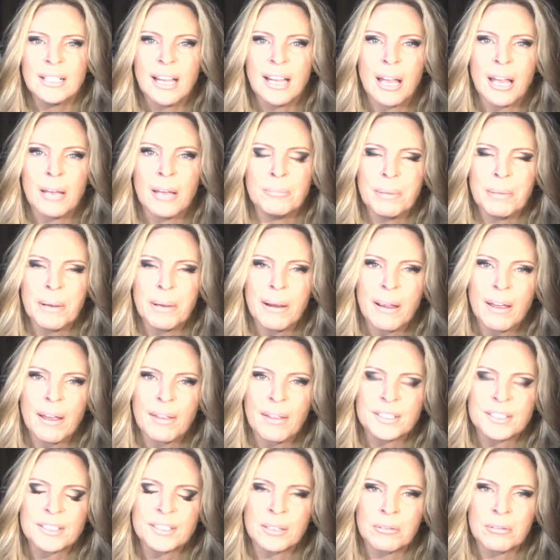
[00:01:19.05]

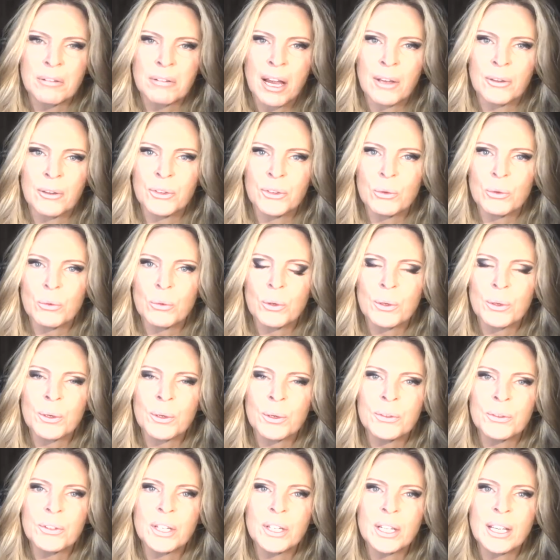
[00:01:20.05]
empaths around the
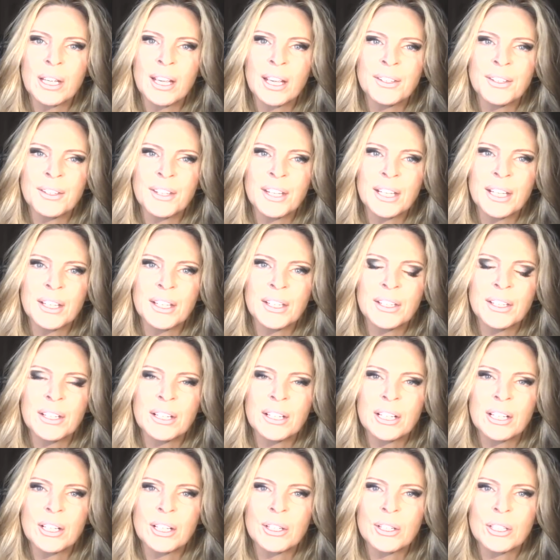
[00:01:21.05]
world, and
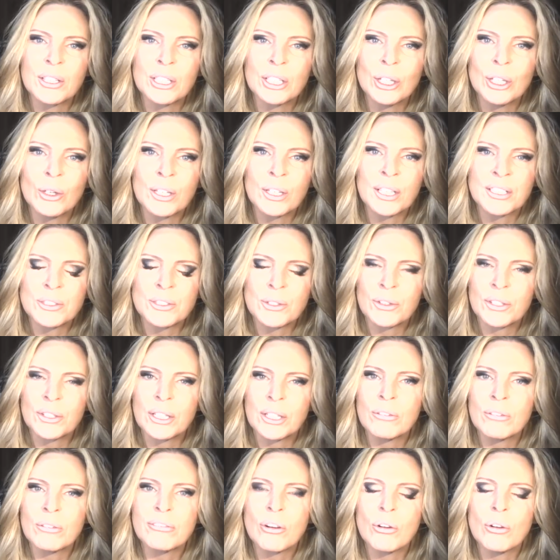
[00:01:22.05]
then look into the
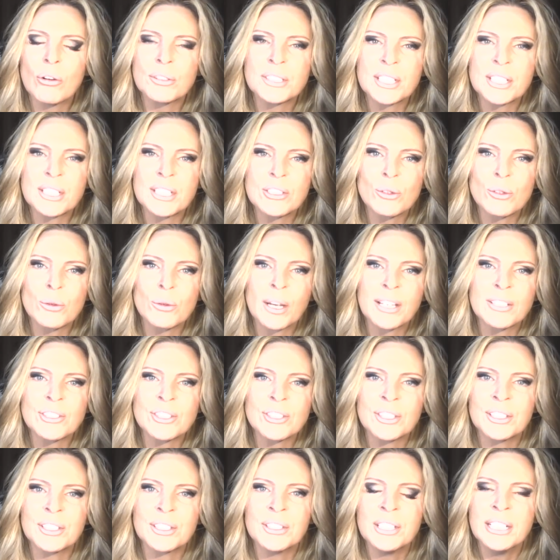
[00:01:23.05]
overall
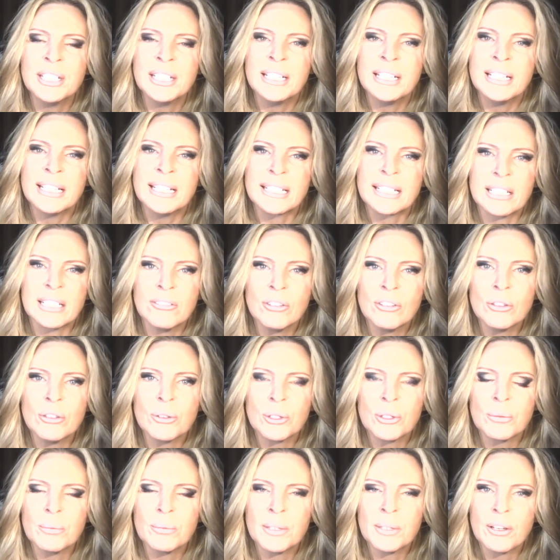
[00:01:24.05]
situation, give a
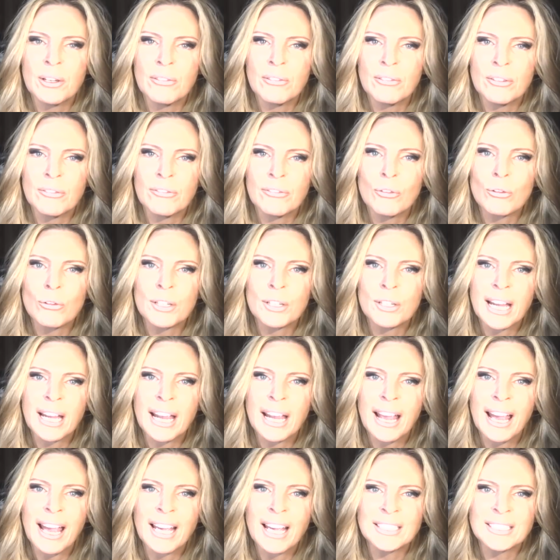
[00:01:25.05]
little bit of a
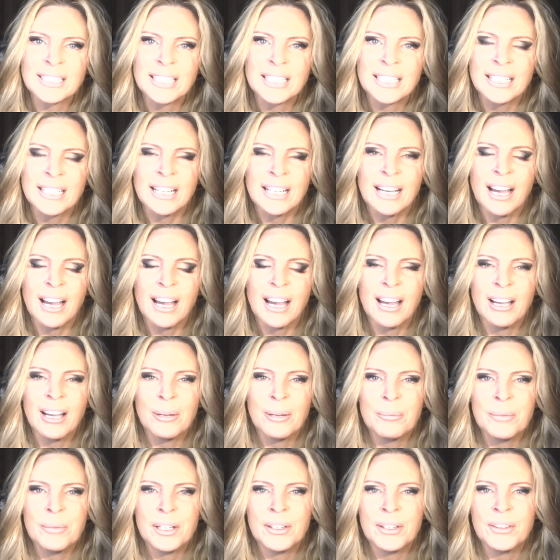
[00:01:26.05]
forecast,
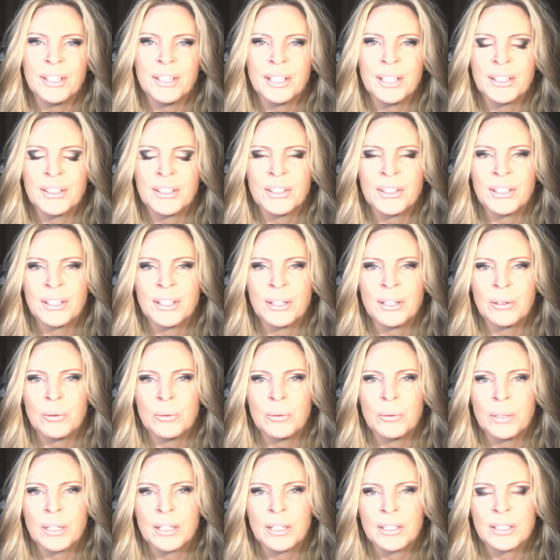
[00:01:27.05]
and then
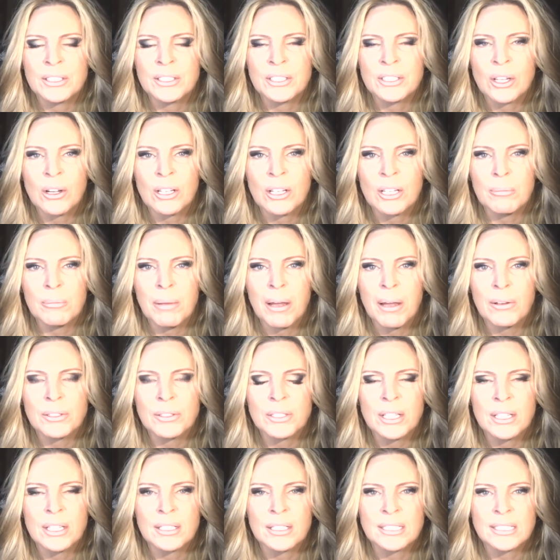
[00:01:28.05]
we're going to talk about
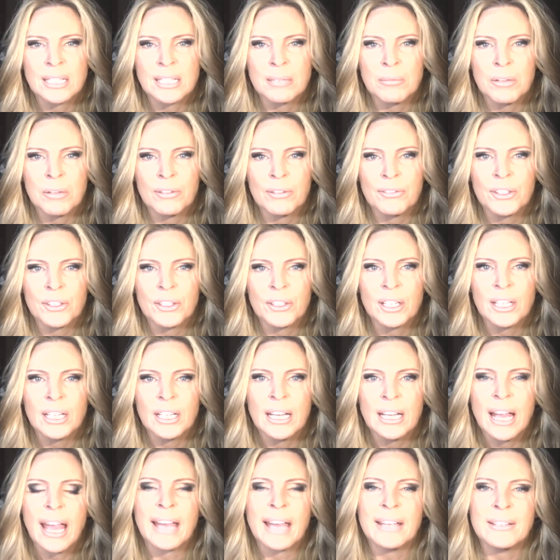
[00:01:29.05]
some of the
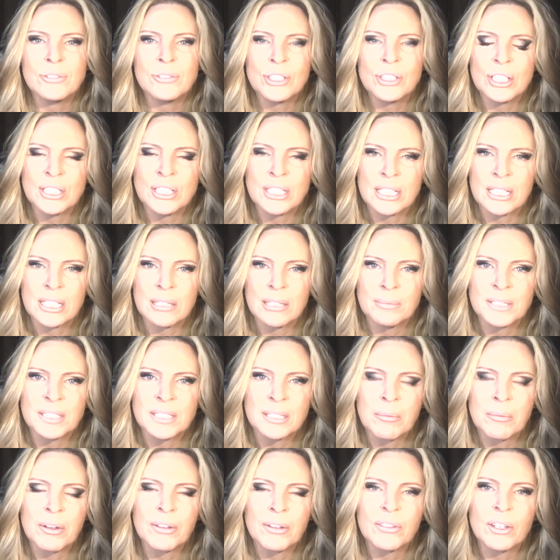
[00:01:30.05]
energy tips,
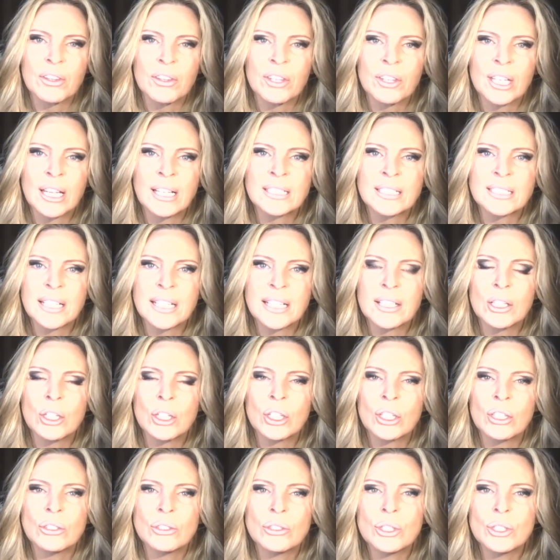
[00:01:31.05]
some of the things that you
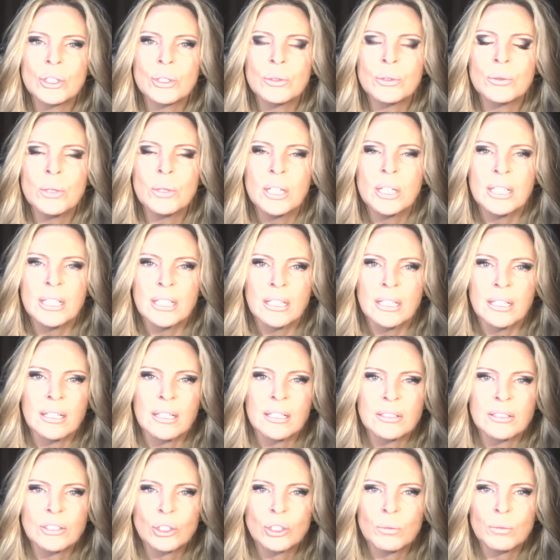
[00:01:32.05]
can do
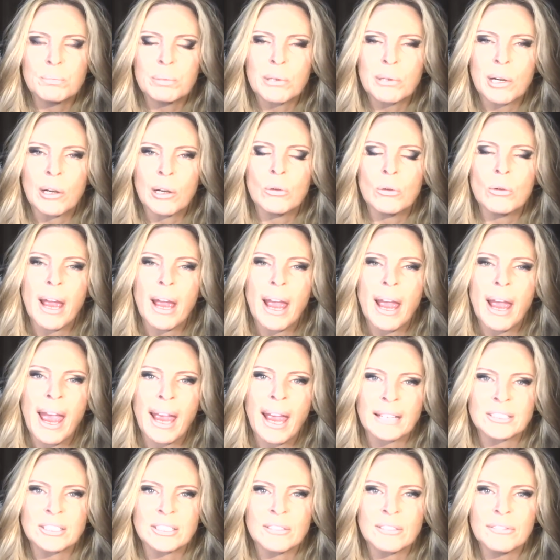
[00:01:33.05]
to
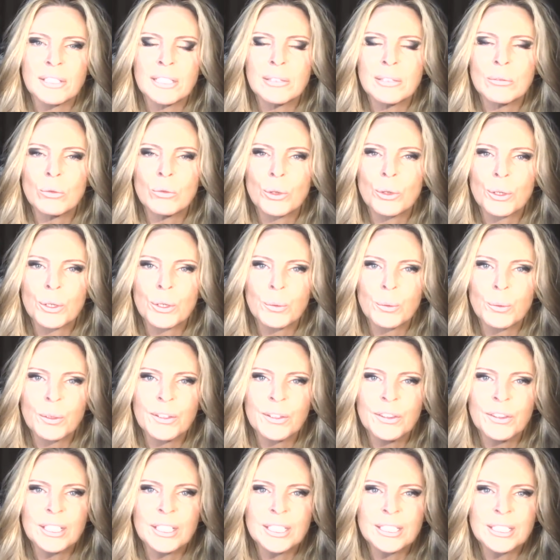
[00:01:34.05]
proactively work
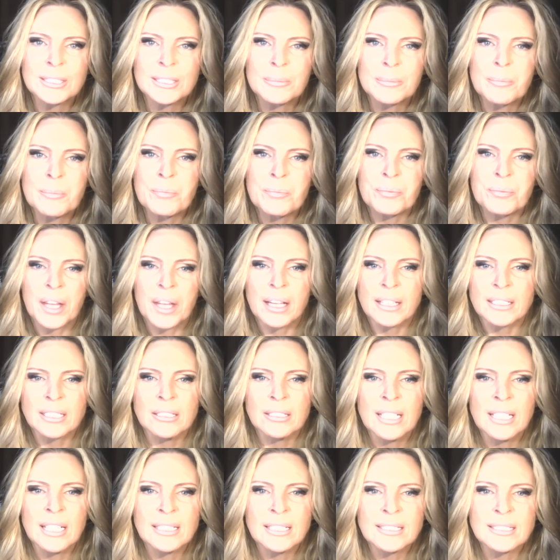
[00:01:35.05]
with this. So
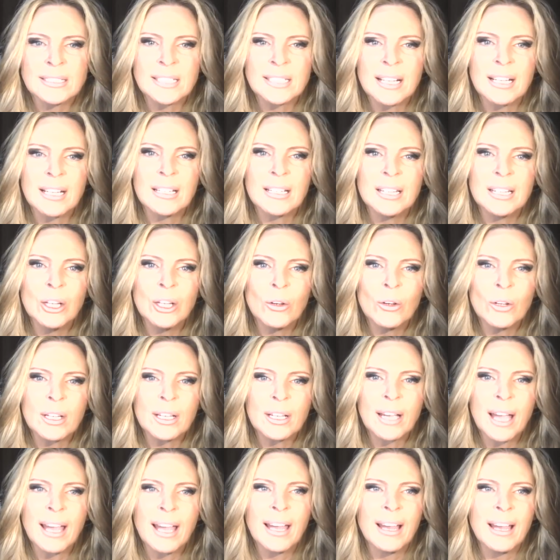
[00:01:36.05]
let's
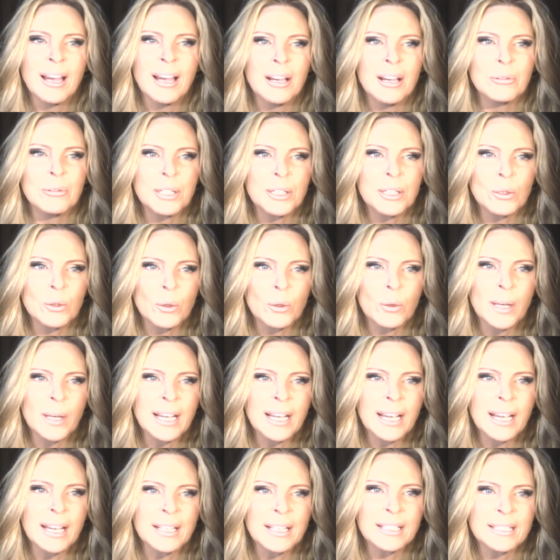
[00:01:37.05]
look real
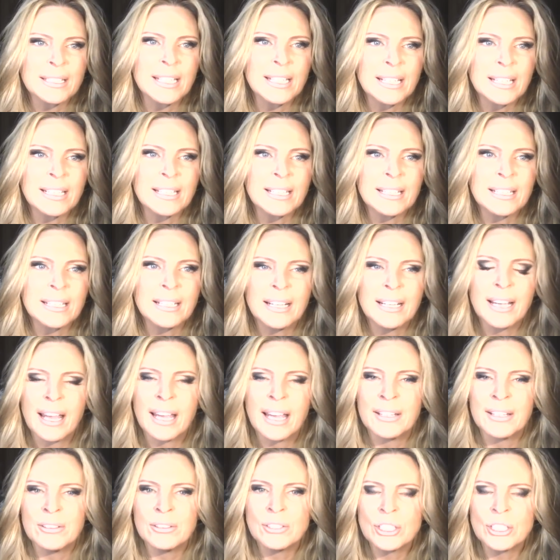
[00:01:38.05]
quick at the
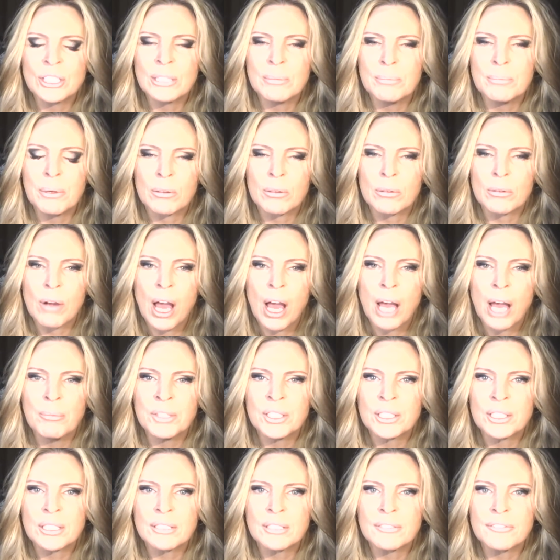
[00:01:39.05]
energy
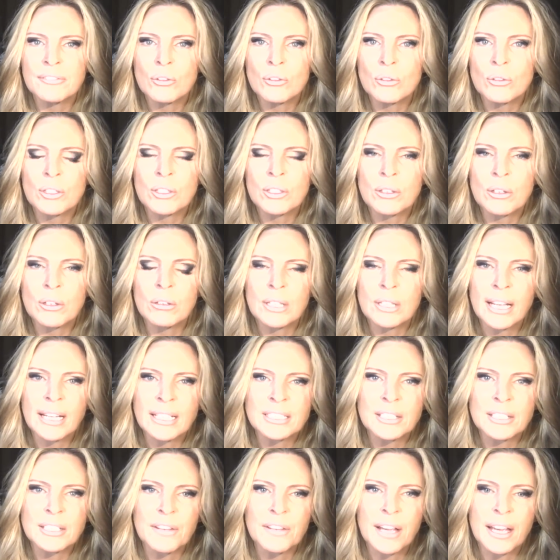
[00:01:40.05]
barometer for
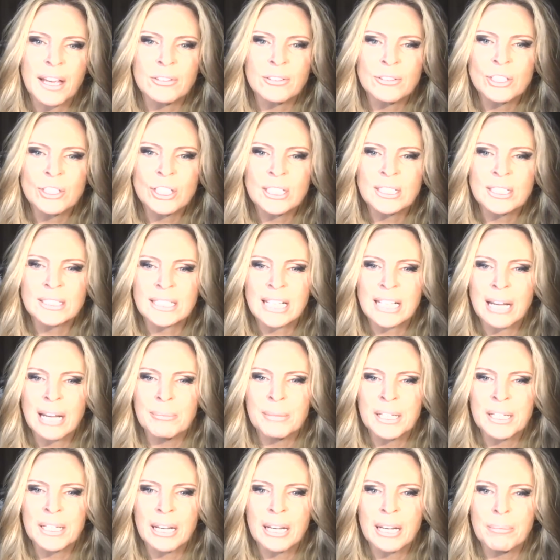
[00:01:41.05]
collective energies
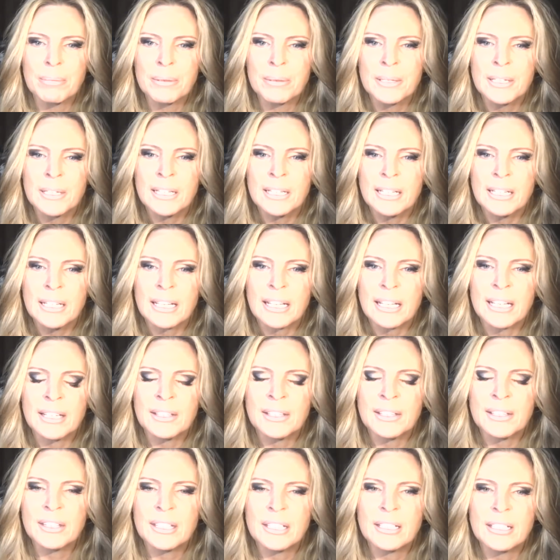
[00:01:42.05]
coming up
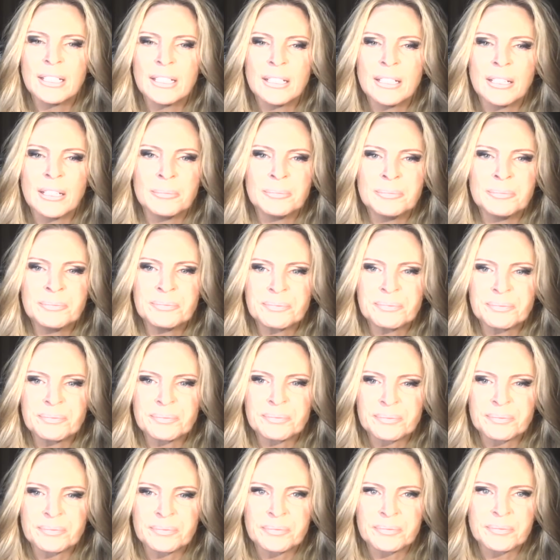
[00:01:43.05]
in
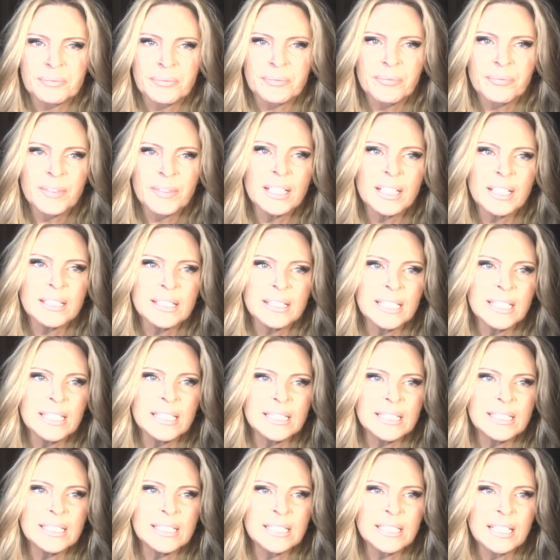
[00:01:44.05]

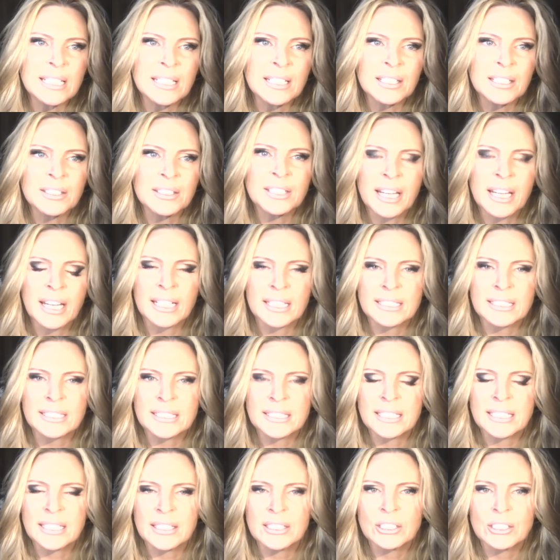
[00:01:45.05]
these
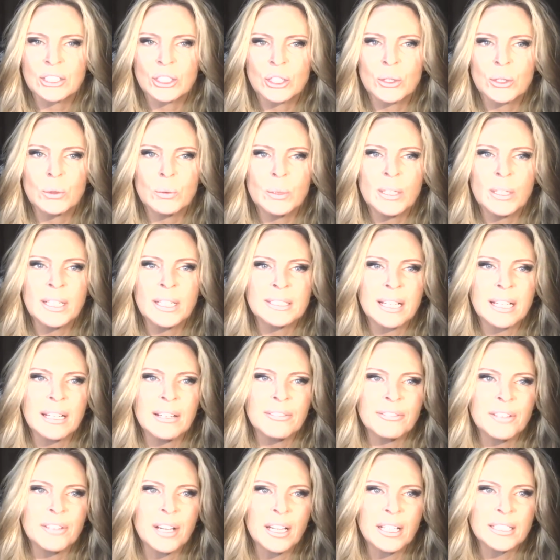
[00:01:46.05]
next 2 weeks.
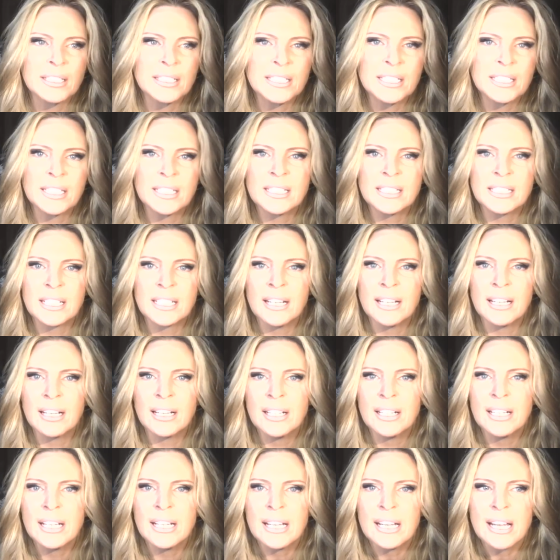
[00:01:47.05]
I did
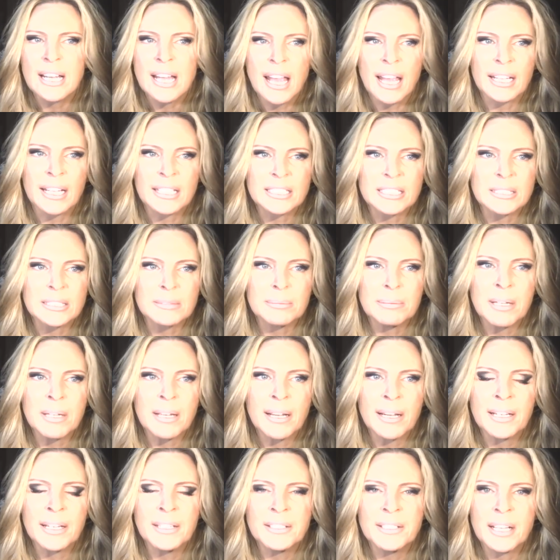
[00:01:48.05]

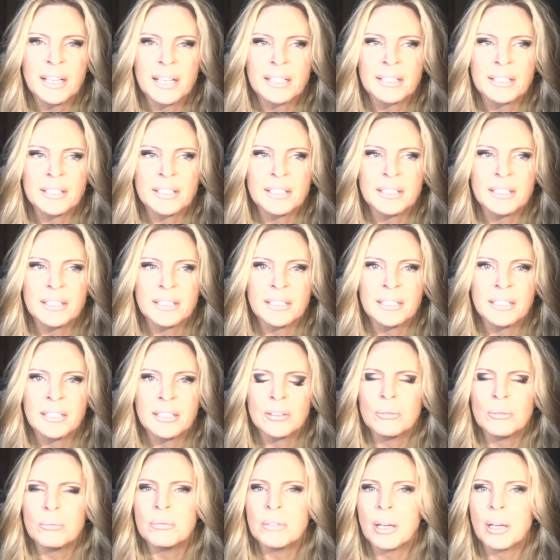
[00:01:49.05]
explain that
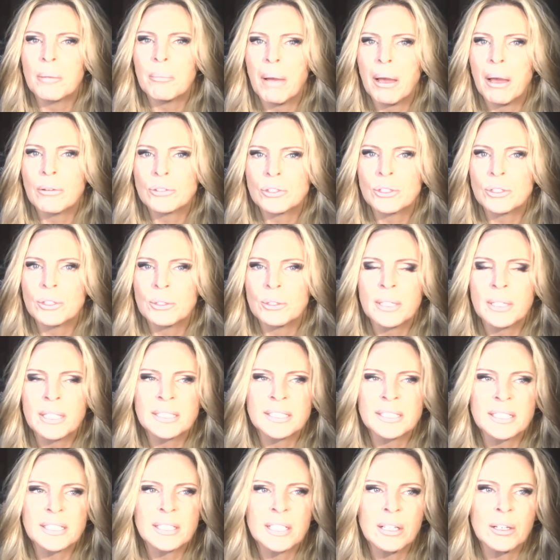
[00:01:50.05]
about 2
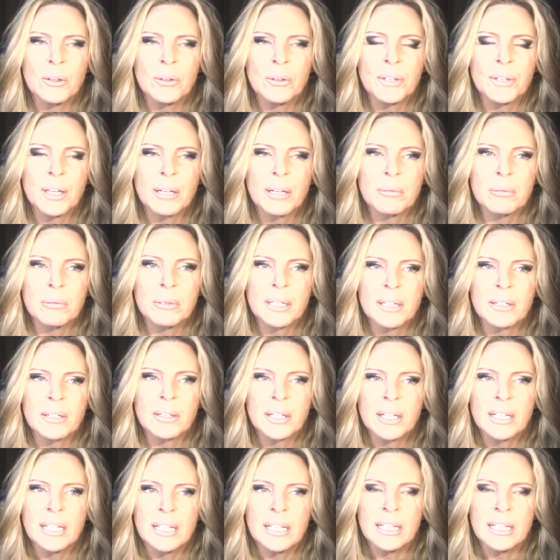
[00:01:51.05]
weeks ago that we are